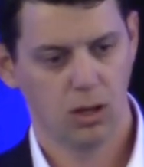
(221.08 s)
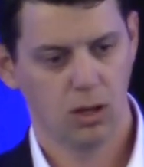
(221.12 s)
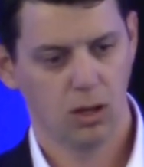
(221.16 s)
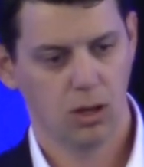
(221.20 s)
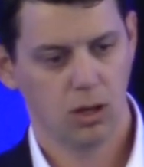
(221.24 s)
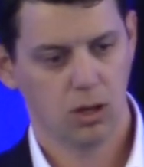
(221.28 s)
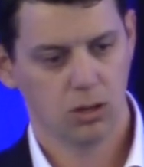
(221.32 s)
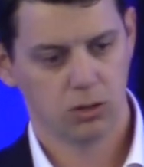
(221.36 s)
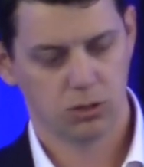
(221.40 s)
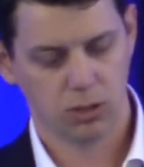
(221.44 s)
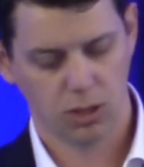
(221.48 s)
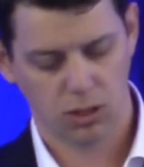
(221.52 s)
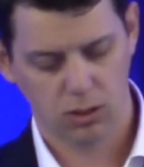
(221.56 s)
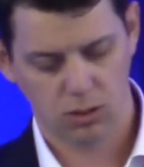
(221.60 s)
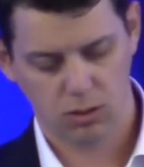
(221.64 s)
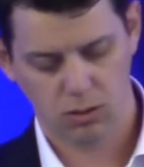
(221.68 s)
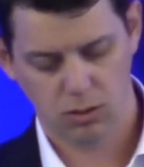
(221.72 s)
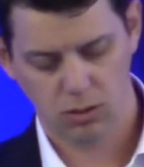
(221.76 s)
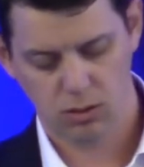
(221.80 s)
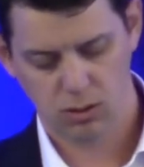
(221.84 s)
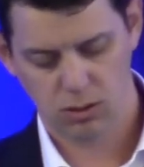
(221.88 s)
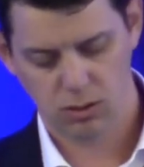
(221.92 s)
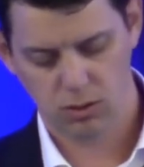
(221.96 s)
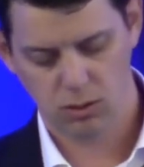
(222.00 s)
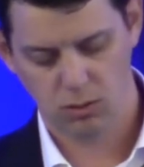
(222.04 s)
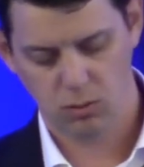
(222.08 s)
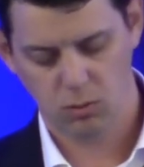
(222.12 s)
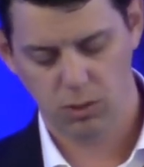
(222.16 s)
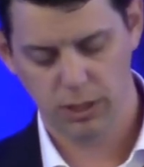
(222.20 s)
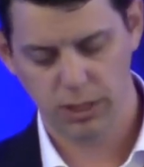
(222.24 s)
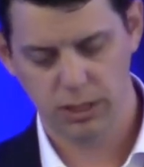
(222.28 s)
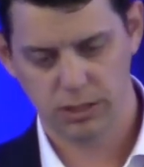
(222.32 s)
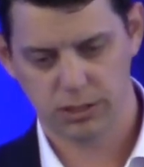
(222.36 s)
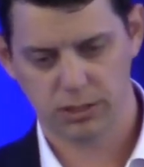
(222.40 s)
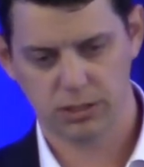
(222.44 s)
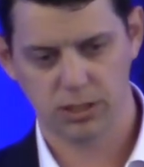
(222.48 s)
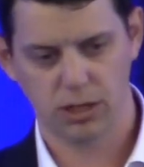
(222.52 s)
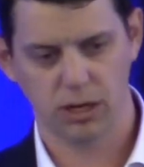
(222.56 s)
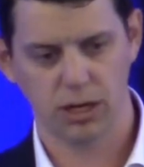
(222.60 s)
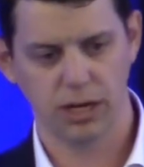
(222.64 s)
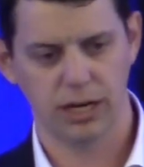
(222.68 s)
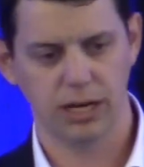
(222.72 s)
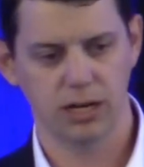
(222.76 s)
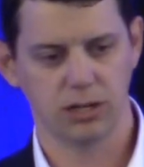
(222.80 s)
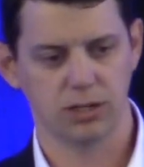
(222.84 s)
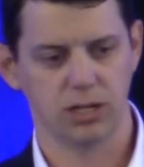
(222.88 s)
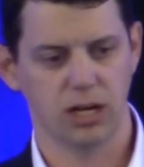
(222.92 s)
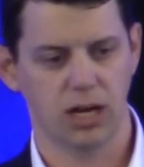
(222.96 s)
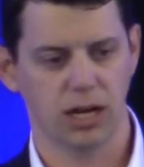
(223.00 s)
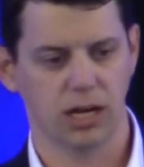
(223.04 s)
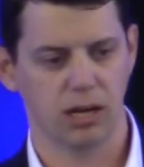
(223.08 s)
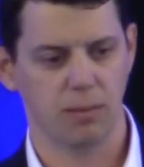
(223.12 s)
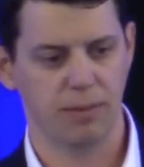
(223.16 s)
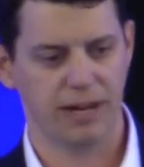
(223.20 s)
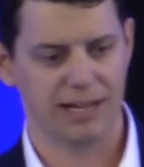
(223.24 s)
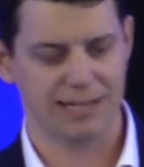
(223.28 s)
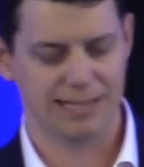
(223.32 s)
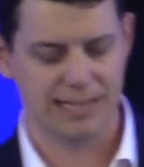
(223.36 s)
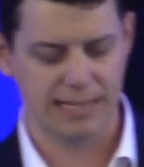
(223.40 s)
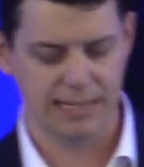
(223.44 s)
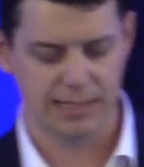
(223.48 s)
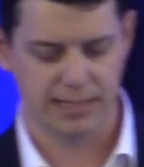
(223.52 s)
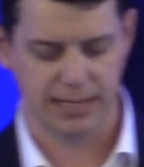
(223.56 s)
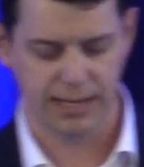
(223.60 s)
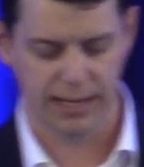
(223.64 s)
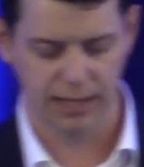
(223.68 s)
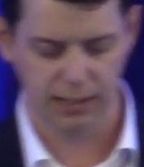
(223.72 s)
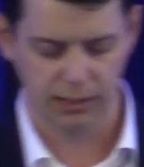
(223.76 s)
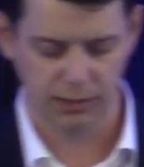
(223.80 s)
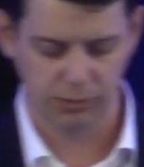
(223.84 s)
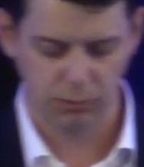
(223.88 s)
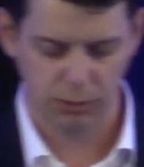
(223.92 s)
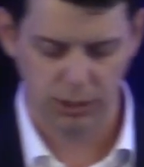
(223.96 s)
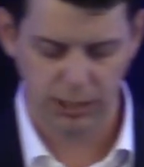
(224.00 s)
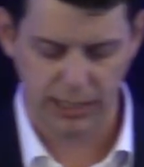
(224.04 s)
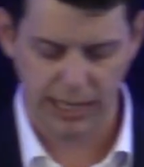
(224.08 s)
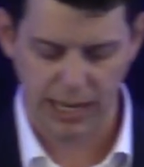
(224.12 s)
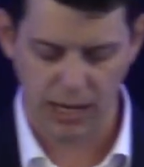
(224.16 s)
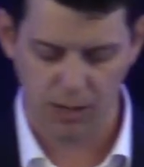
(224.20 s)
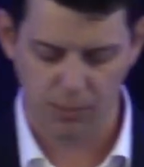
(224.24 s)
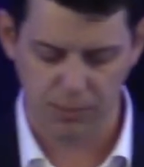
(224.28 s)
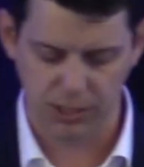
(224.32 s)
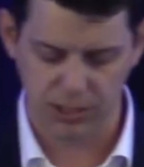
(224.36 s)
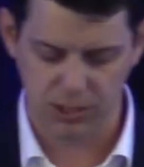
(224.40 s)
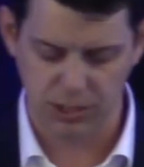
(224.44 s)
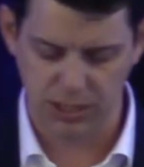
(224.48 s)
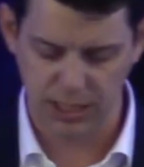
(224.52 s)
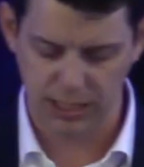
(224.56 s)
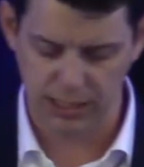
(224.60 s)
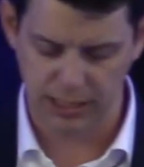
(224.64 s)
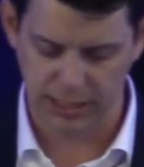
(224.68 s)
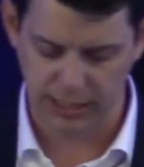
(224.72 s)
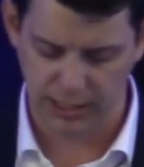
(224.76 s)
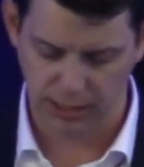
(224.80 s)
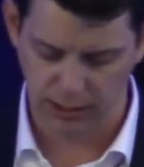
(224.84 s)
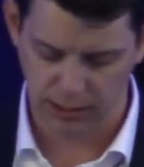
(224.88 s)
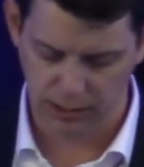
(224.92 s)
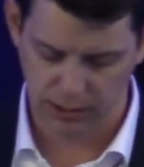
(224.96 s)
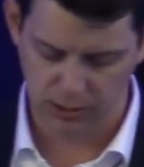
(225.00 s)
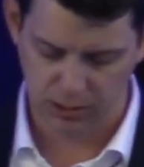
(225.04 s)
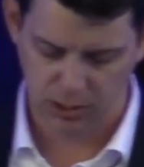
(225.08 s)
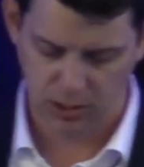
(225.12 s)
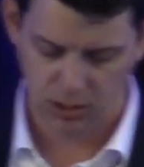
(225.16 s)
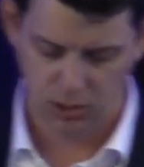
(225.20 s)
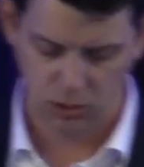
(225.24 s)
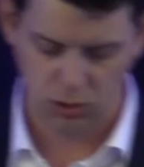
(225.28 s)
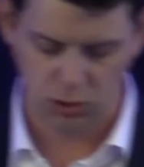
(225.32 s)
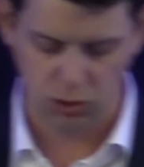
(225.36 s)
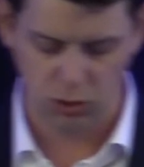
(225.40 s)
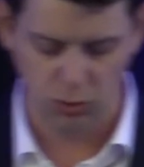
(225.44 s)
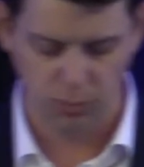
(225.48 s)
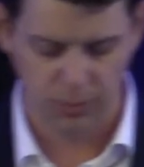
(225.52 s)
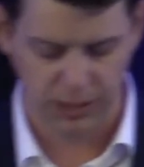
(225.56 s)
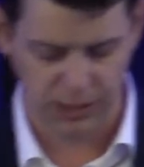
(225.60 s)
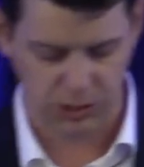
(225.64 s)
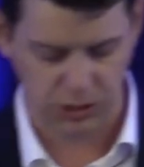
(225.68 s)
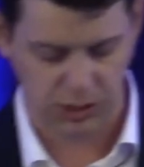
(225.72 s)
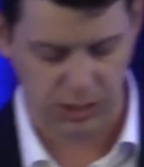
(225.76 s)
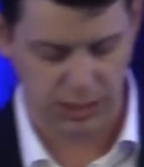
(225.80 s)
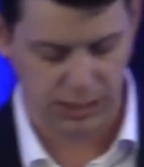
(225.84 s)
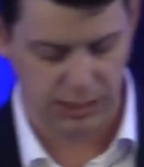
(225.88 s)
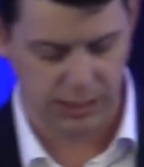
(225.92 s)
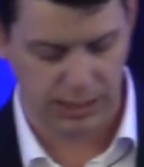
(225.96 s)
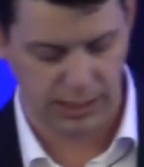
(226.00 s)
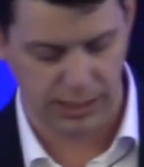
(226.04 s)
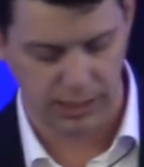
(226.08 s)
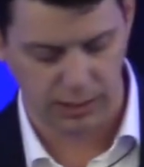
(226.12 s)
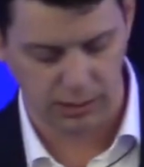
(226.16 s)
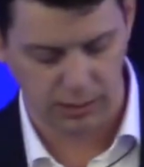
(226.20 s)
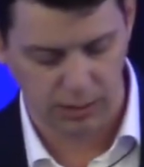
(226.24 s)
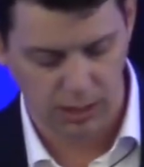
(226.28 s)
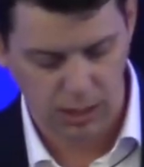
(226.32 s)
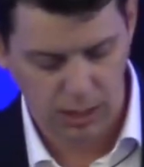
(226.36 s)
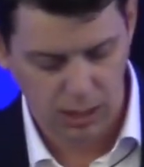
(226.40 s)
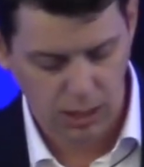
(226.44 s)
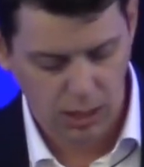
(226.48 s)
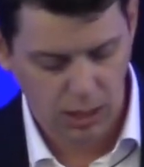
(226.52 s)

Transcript: So I wanted to start here talking about detail, and really how much detail is too much detail.